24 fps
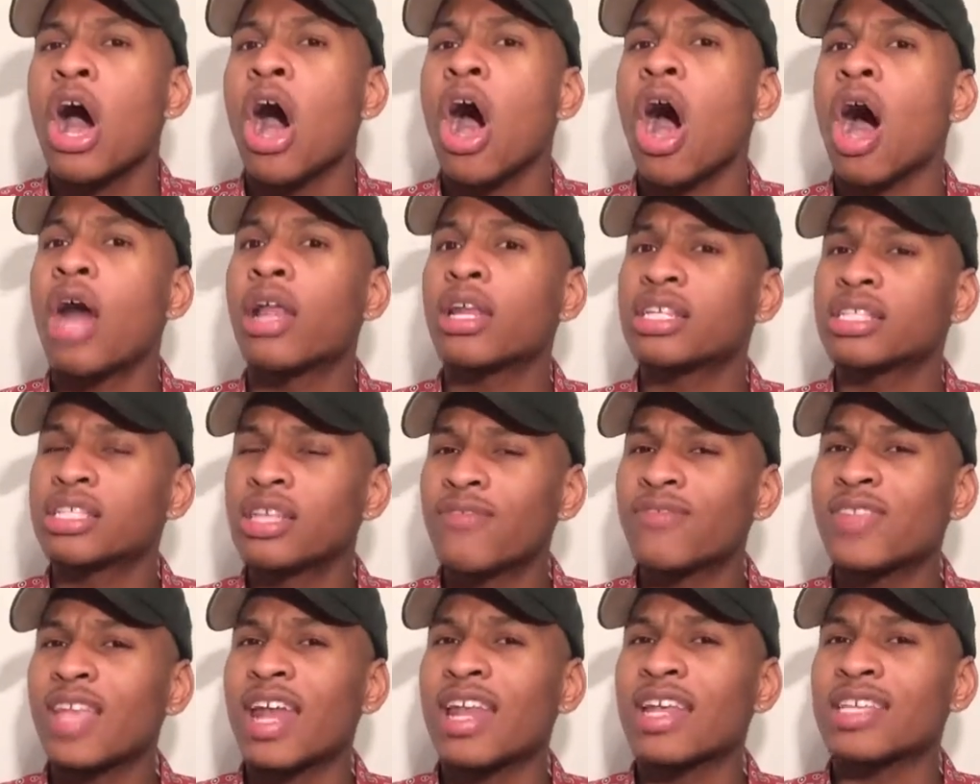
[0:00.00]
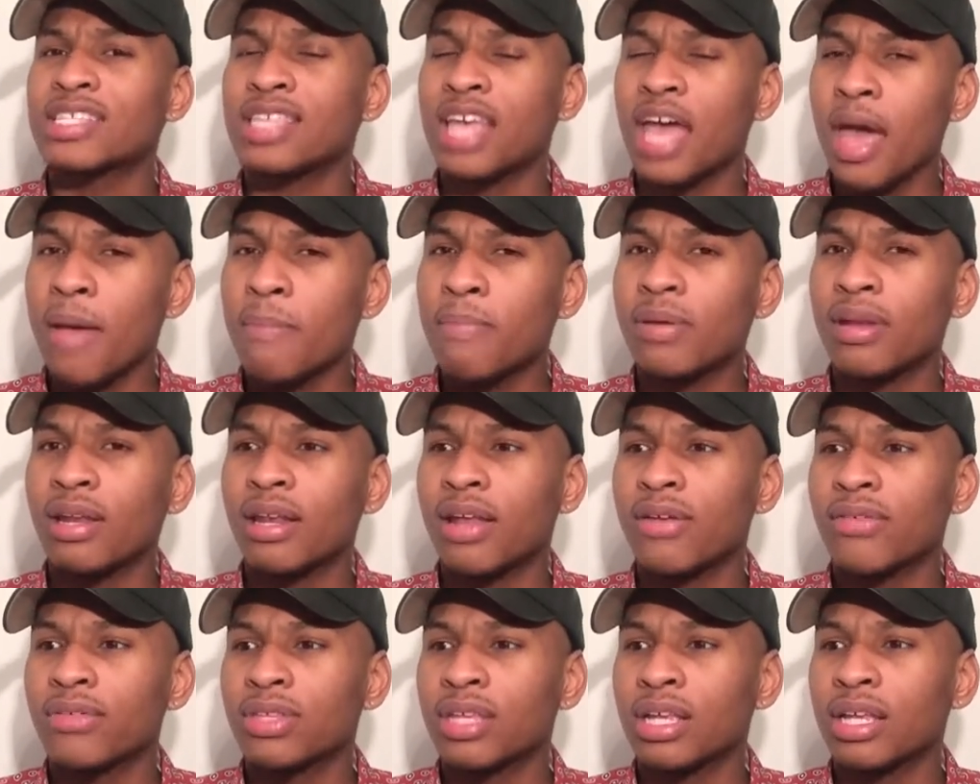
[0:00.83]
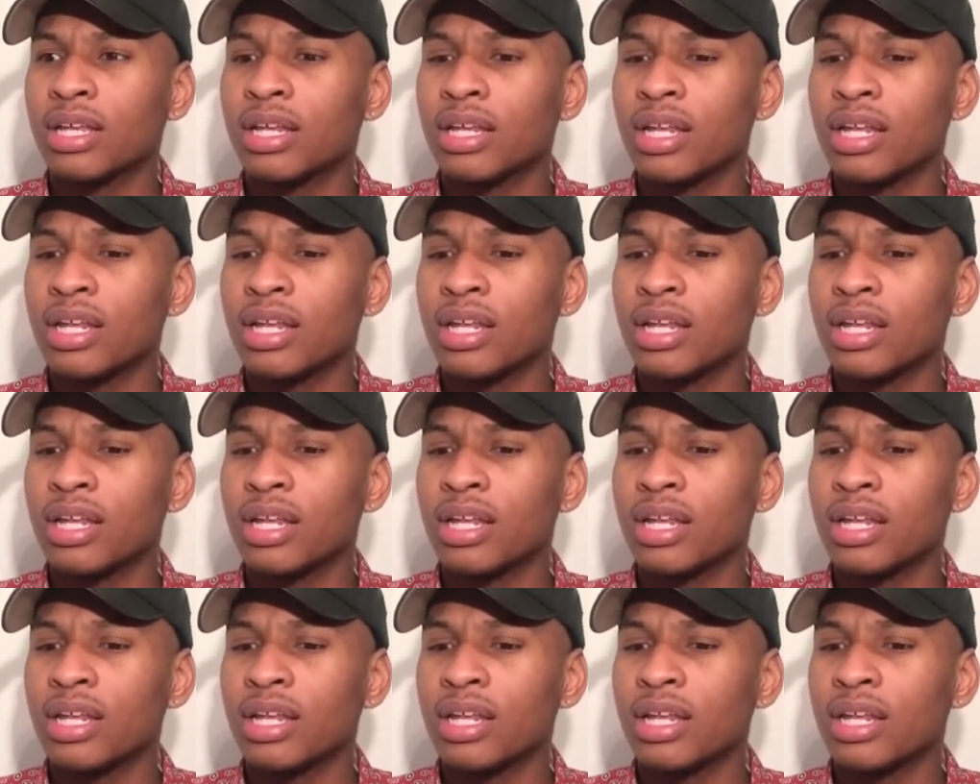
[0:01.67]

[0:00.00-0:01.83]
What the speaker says: all the stuff that has happened and everything.